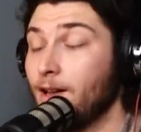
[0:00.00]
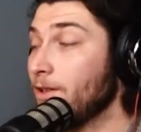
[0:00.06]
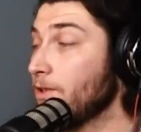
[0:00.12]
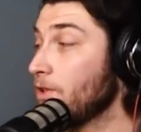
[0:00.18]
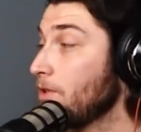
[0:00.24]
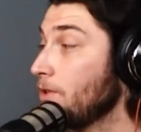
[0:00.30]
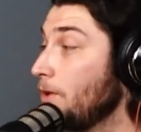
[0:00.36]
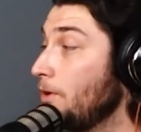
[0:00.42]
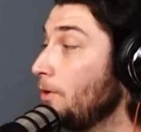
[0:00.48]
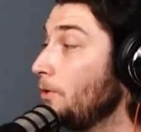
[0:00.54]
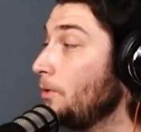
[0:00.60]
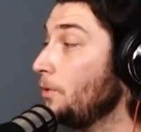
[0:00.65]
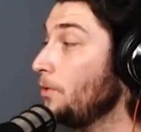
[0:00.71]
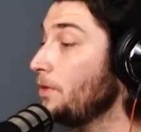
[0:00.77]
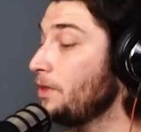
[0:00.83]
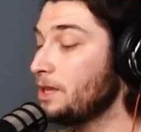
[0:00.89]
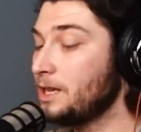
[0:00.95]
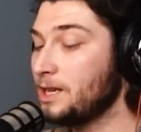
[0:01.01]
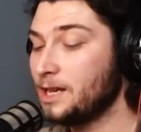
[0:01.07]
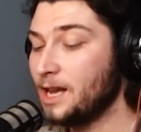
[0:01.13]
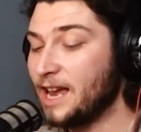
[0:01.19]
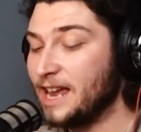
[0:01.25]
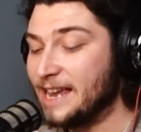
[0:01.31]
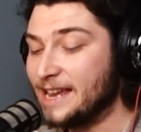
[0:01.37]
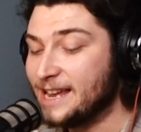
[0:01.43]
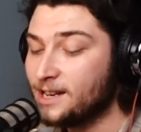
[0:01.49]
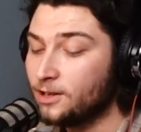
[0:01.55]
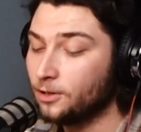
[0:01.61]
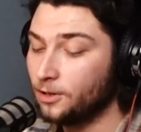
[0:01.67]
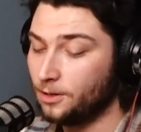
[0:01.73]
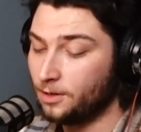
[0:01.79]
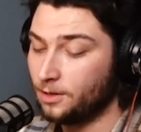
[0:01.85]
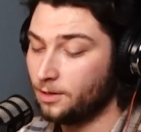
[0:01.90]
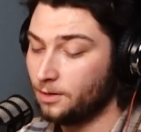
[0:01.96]
So the
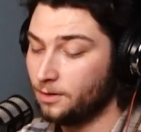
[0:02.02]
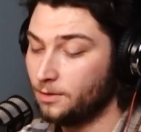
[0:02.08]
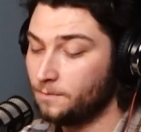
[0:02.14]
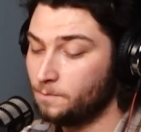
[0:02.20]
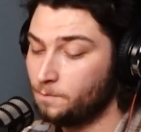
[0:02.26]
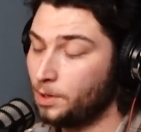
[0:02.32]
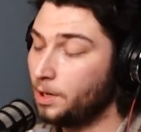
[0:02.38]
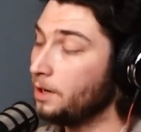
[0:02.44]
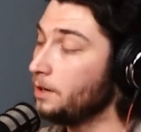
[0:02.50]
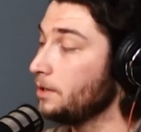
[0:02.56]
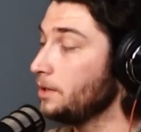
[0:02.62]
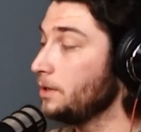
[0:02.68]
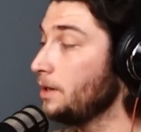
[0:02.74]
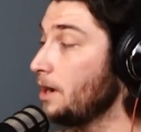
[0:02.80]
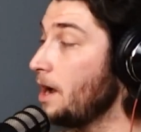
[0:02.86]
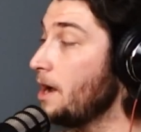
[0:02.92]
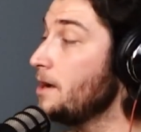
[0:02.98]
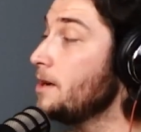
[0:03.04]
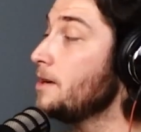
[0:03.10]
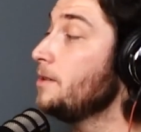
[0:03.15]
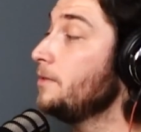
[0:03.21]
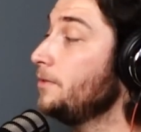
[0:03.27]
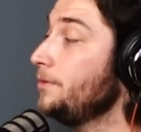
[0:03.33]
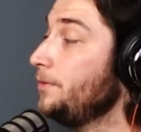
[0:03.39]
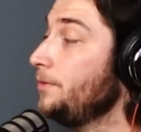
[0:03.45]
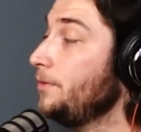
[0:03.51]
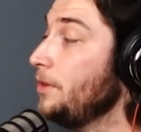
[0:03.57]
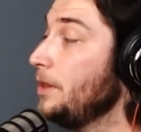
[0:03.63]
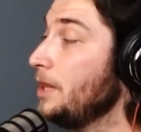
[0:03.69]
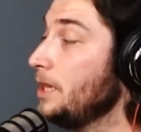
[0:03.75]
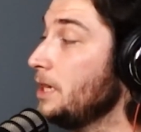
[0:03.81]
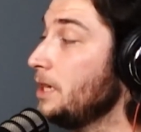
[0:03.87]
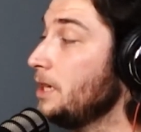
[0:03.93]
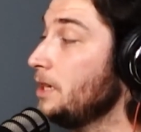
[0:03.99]
innard part of
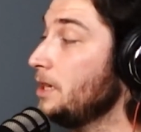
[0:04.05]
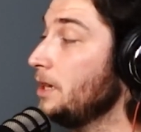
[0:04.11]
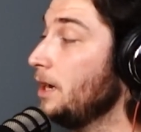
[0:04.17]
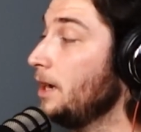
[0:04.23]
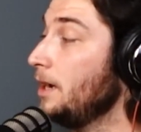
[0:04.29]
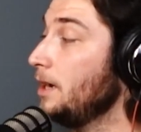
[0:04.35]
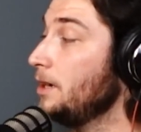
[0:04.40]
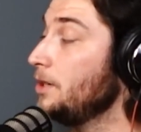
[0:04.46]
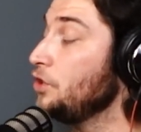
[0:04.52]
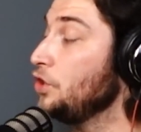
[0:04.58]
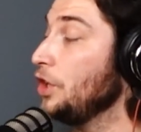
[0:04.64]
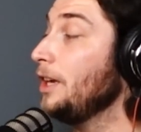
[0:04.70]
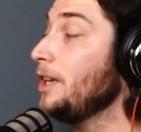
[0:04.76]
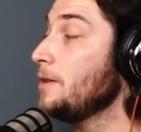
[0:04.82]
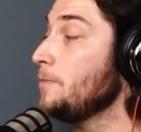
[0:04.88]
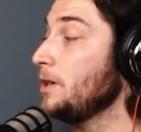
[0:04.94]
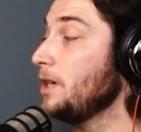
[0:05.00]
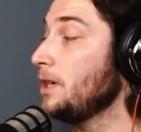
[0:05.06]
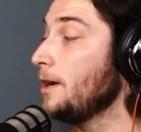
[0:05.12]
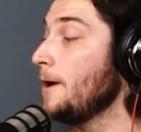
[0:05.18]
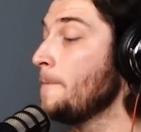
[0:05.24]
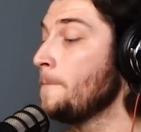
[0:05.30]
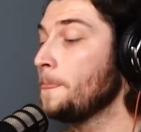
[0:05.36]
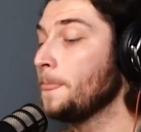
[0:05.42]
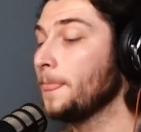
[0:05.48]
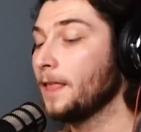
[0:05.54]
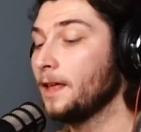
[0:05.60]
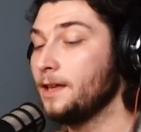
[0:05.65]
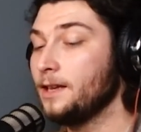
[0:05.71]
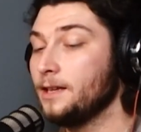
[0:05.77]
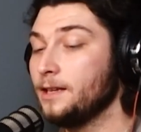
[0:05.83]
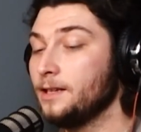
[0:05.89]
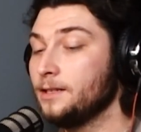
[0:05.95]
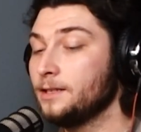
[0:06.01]
the uh, jelly bean
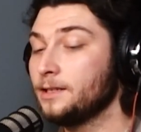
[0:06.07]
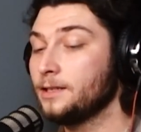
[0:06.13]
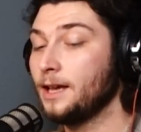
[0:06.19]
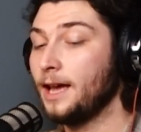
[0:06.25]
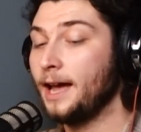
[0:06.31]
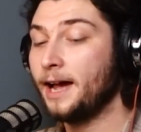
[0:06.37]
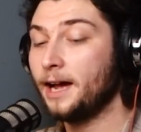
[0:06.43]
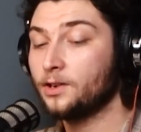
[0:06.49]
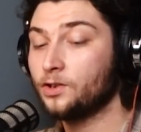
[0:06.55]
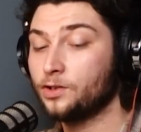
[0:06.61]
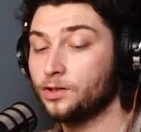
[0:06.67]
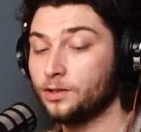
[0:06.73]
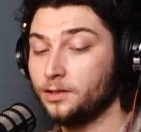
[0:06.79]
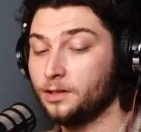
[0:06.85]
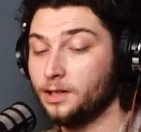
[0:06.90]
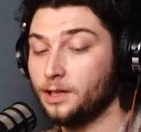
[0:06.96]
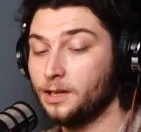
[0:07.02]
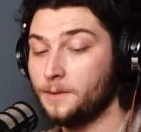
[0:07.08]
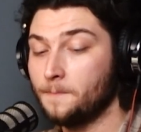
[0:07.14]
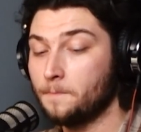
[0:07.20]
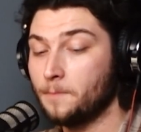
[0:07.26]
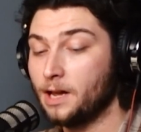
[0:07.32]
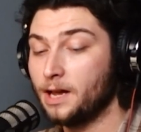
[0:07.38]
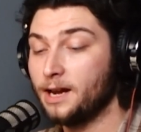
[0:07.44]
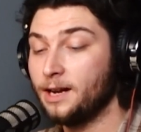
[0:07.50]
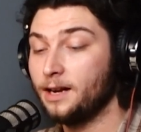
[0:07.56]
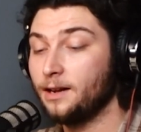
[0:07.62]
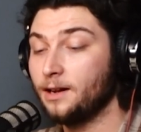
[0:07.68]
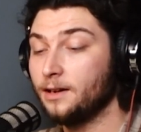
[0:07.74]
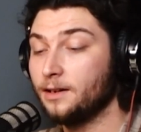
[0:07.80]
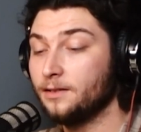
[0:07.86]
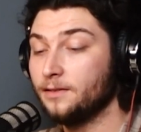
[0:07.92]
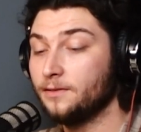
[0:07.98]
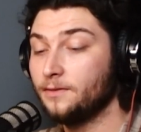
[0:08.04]
is actually made
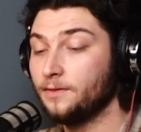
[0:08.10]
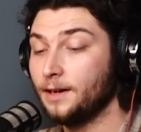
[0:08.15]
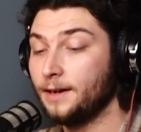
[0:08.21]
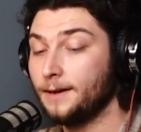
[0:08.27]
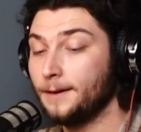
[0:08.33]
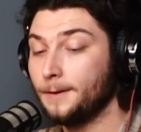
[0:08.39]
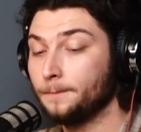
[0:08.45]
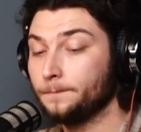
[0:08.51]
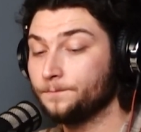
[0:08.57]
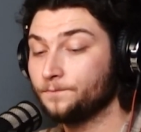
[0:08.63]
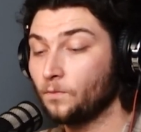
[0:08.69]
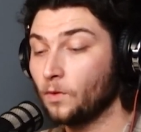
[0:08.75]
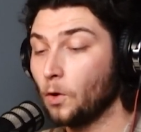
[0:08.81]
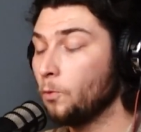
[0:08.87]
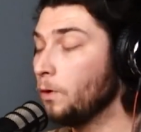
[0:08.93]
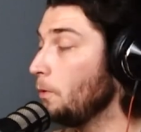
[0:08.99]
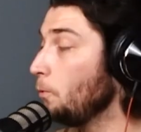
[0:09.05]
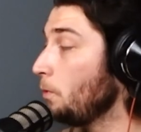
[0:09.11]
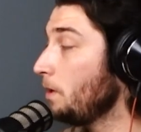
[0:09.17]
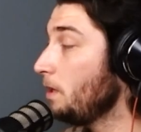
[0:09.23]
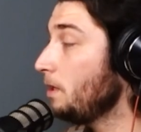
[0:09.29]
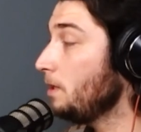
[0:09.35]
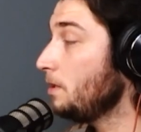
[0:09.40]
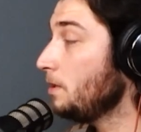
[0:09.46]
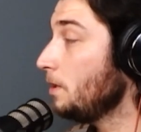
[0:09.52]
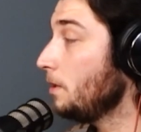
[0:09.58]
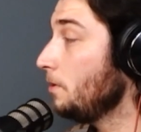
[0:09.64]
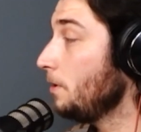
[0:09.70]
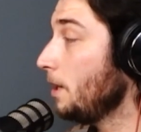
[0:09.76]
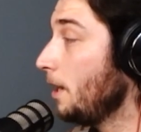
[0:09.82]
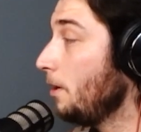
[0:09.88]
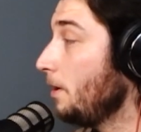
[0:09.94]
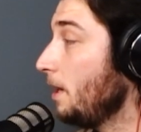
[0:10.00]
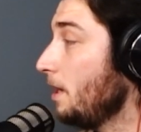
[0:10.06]
of um, what we know
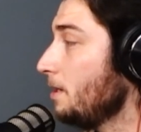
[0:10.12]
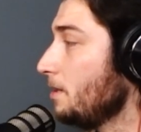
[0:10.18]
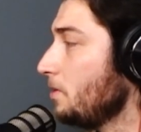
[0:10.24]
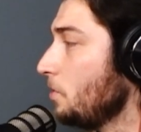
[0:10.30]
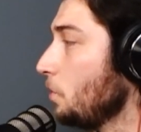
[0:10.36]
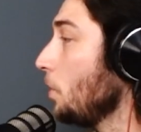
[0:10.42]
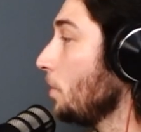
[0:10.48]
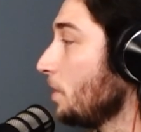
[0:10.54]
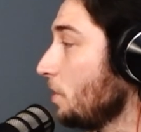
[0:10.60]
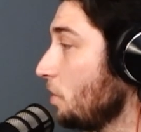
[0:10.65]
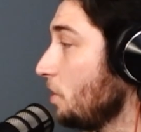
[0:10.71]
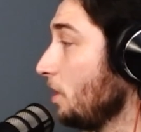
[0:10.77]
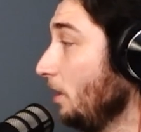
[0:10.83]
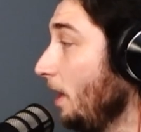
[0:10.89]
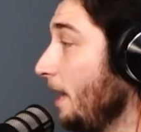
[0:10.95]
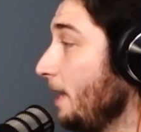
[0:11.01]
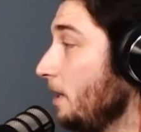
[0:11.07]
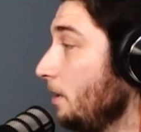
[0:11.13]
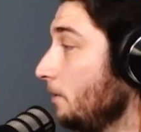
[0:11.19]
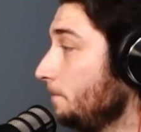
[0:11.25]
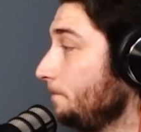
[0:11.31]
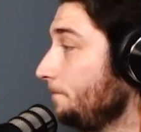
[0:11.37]
now as Turkish delight.